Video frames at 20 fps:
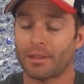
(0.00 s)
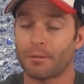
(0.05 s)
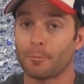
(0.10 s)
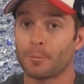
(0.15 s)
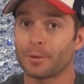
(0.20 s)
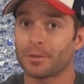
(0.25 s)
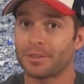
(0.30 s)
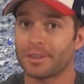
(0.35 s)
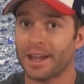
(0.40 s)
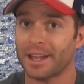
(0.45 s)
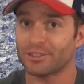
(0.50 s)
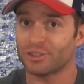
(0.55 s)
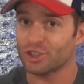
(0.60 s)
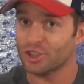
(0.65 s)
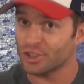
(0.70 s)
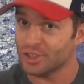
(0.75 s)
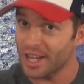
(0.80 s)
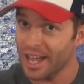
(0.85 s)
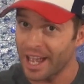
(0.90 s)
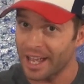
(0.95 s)
With that
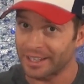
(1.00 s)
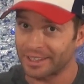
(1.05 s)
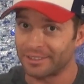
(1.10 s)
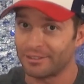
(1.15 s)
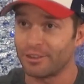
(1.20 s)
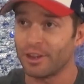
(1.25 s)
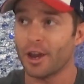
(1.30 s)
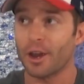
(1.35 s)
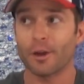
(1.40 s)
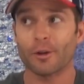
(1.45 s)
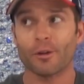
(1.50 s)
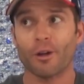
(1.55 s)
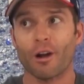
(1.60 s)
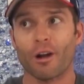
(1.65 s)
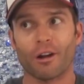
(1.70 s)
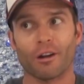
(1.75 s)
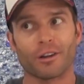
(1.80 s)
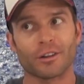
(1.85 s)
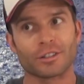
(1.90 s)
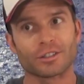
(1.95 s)
said, there
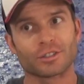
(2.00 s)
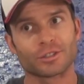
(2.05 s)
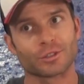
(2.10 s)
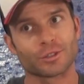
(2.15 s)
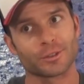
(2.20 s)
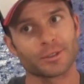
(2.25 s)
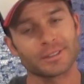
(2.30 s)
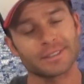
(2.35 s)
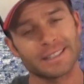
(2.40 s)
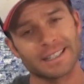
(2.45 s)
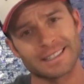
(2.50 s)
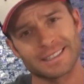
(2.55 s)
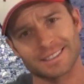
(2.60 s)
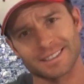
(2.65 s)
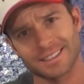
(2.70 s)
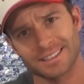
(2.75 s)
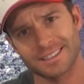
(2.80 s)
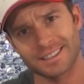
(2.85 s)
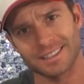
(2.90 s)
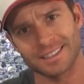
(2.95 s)
are certain
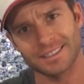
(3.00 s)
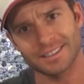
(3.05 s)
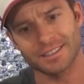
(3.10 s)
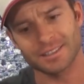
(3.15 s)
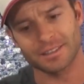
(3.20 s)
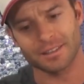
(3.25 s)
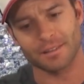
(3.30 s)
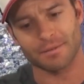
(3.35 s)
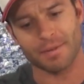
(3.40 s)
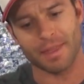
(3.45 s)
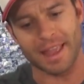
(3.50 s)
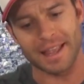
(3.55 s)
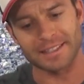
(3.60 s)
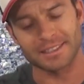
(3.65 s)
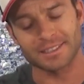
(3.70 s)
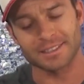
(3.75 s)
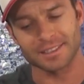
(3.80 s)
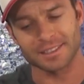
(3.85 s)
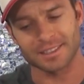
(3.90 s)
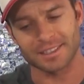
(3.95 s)
instances
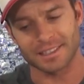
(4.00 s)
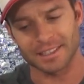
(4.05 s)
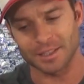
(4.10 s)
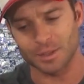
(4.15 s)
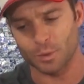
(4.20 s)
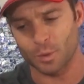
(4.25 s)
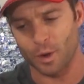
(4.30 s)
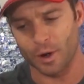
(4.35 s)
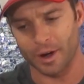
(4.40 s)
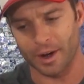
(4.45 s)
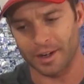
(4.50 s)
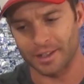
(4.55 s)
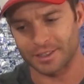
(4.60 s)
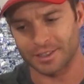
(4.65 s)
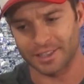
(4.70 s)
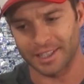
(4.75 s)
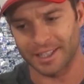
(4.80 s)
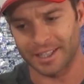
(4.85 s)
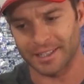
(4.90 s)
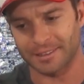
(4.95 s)
where
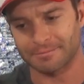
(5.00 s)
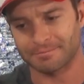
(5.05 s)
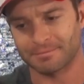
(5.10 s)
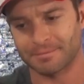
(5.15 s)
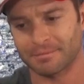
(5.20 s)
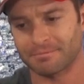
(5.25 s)
it's like